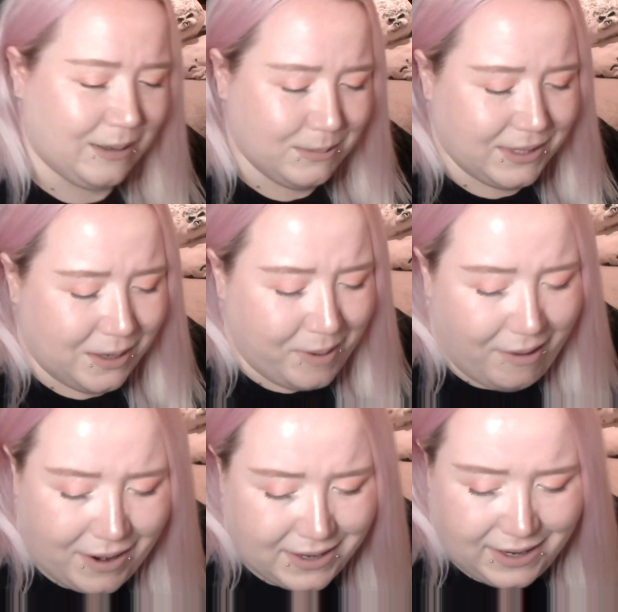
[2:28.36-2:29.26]
I'm sad about
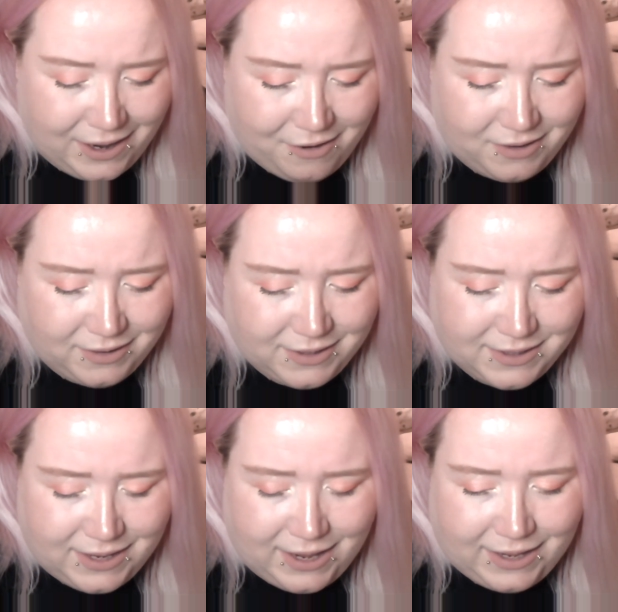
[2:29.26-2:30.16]
Andy and Erin, because,
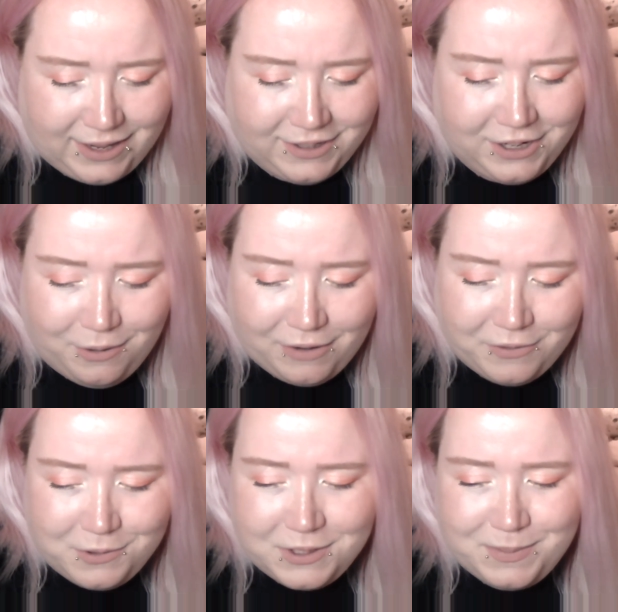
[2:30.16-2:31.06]
you know, I've
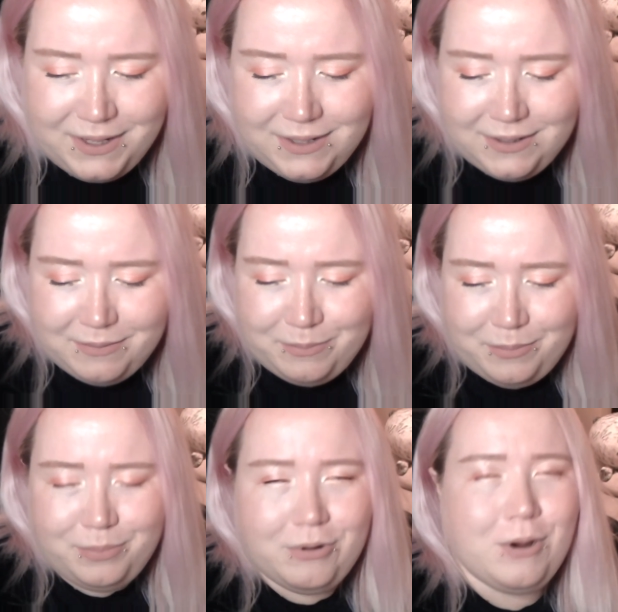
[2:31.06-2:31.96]
always been
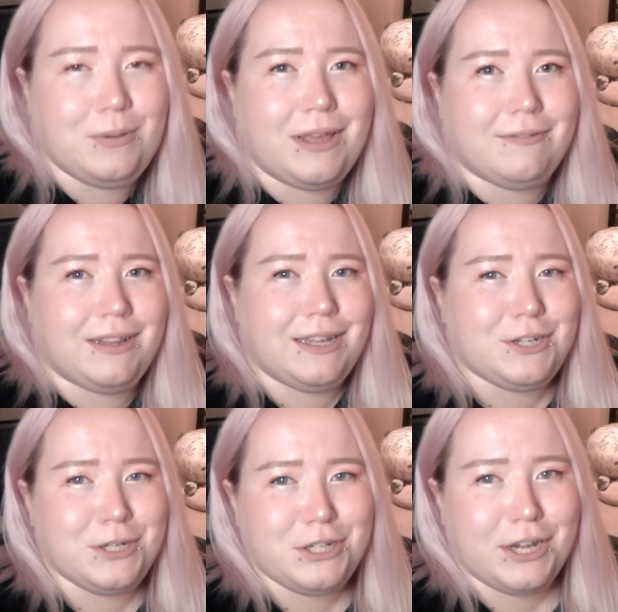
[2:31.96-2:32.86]
pro their
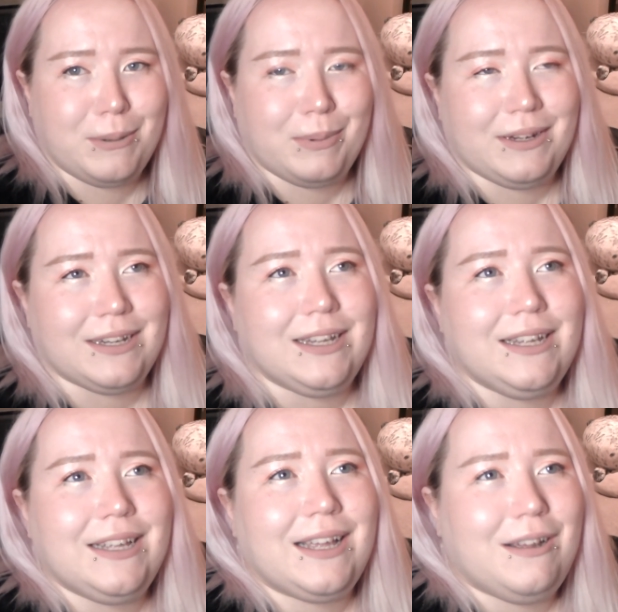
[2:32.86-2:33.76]
relationship and
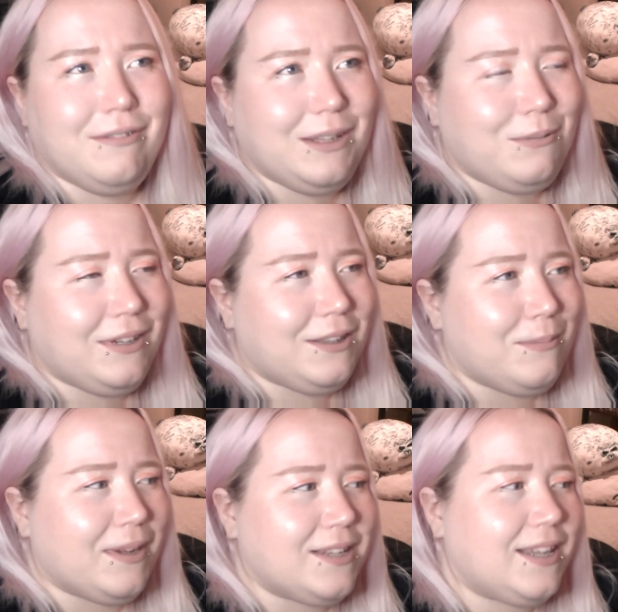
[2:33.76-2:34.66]
I really wanted them
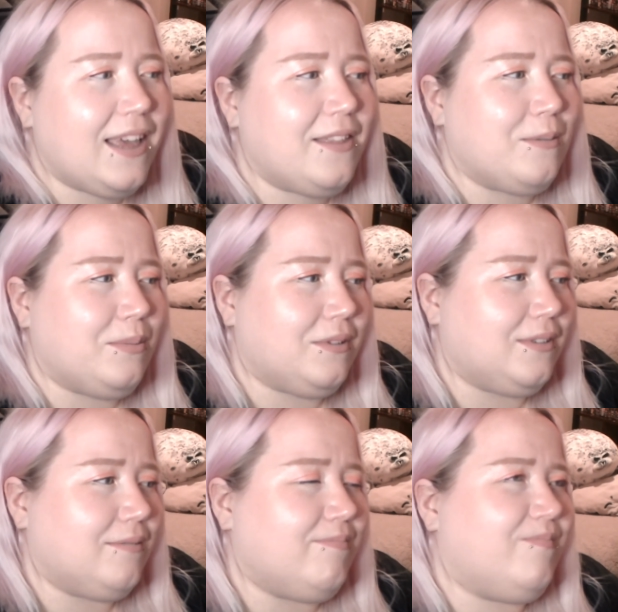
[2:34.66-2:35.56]
back together, but
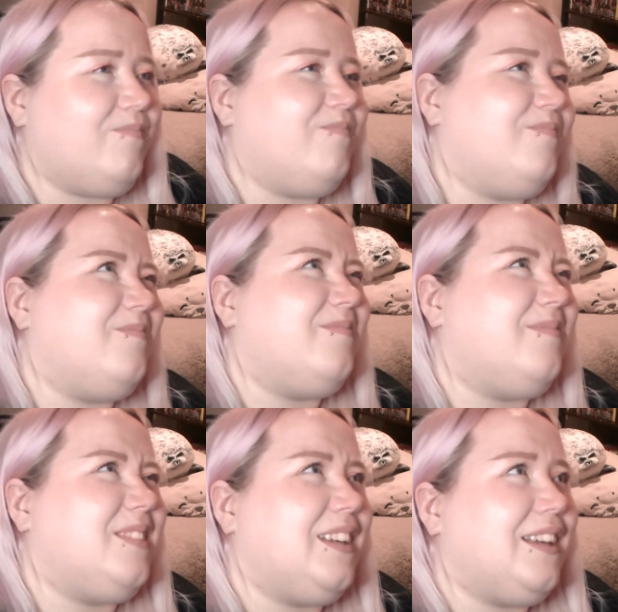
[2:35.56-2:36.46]

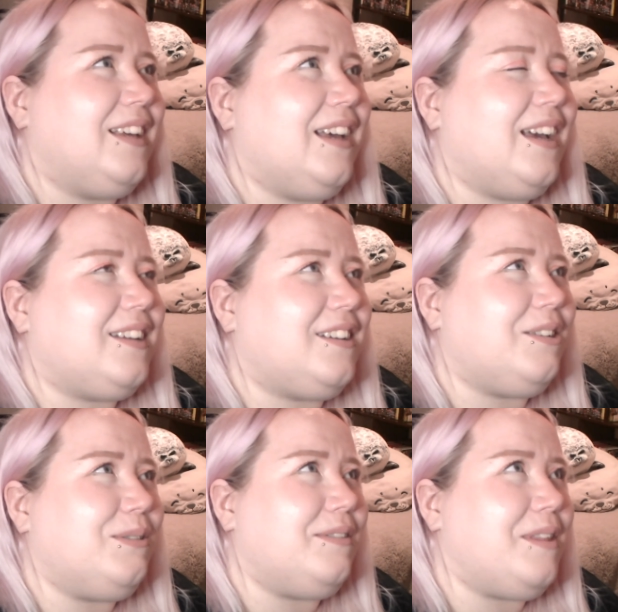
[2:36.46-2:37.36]
I don't know,
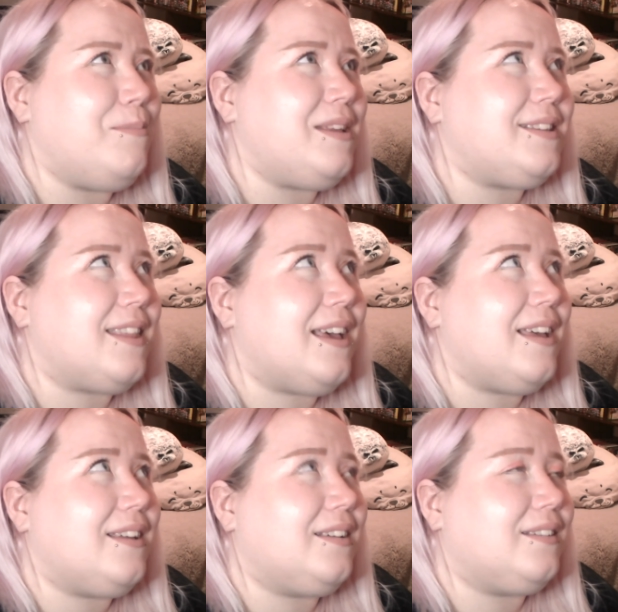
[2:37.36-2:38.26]
have they missed their
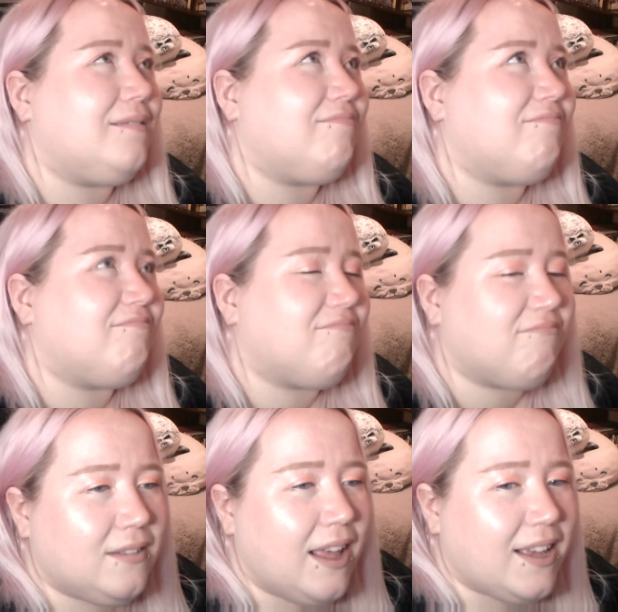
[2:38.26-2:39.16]

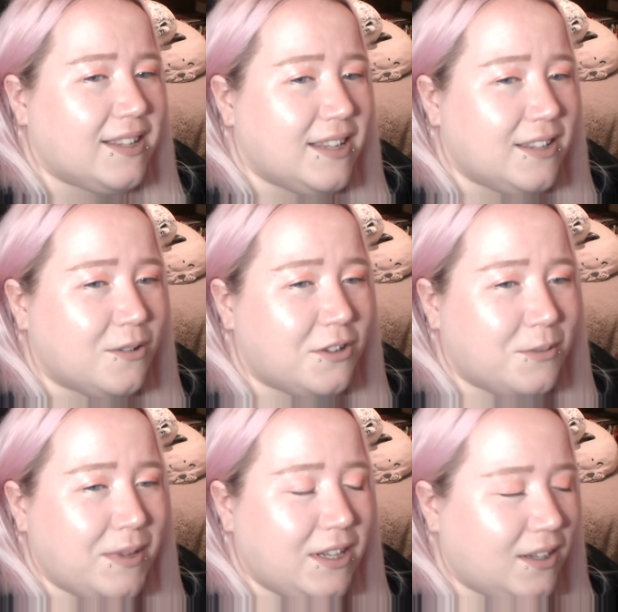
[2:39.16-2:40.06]
exit, so to
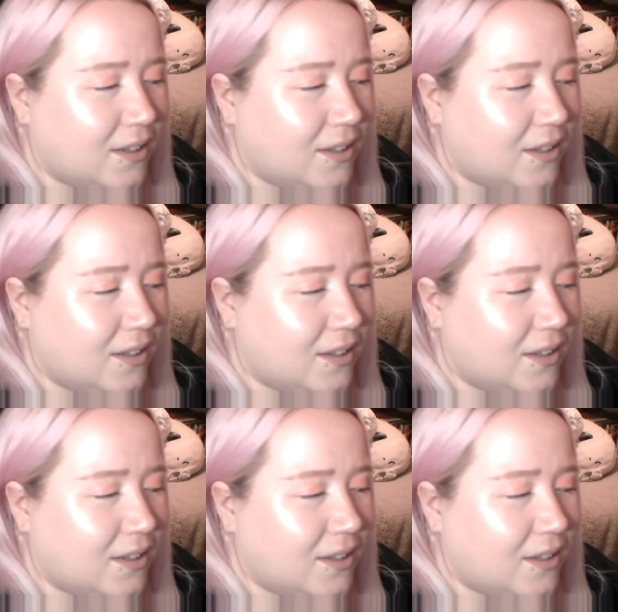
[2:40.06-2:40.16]
speak?